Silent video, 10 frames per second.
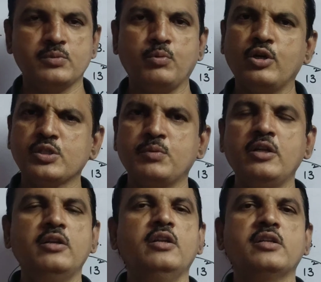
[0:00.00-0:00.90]

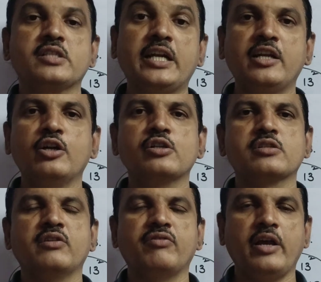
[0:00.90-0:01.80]
Possible Sunday
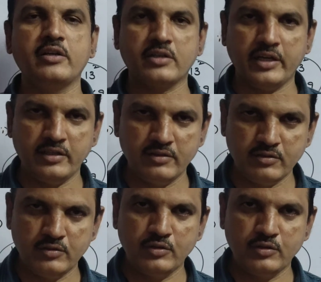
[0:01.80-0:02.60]
also if I'll try.